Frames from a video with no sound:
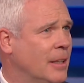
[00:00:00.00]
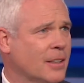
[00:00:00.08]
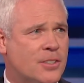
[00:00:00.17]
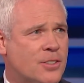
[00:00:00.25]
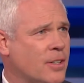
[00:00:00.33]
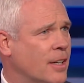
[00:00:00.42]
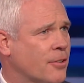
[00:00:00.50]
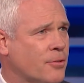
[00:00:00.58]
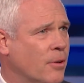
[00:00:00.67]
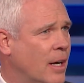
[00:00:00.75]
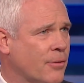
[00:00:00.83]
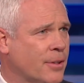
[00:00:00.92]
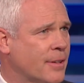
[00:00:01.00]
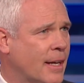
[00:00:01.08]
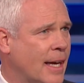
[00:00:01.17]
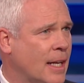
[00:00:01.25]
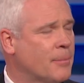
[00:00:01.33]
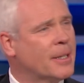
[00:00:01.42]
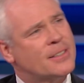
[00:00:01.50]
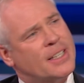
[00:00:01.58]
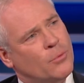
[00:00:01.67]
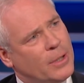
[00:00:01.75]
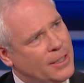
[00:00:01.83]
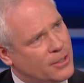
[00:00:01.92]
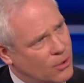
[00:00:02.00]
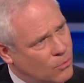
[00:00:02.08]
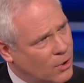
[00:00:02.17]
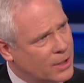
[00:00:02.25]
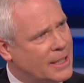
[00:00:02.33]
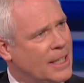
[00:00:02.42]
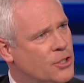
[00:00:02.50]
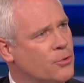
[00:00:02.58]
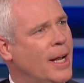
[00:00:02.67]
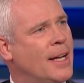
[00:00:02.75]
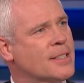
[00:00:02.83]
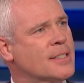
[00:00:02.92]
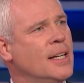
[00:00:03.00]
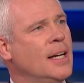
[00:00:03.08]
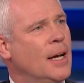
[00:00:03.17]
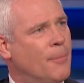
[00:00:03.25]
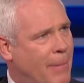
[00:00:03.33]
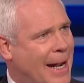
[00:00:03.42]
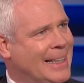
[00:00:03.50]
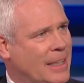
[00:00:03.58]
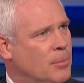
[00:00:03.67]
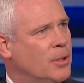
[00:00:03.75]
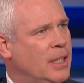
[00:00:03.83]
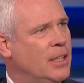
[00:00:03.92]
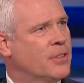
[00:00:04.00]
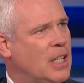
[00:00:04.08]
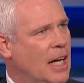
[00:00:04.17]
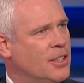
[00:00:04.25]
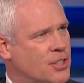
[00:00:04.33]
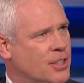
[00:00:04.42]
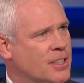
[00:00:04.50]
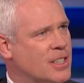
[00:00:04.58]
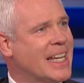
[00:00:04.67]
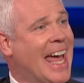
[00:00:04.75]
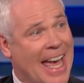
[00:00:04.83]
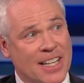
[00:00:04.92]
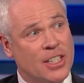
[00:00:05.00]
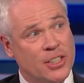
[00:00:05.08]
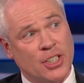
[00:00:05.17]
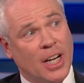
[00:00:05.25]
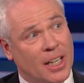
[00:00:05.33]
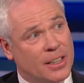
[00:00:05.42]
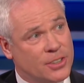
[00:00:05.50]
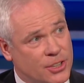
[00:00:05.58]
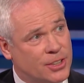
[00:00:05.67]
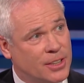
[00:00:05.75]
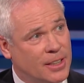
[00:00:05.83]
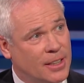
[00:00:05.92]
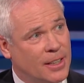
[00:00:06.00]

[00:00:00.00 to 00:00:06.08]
I mean, let's try to throw everything at them, because they really don't want to address my liberty of conscience as a judge.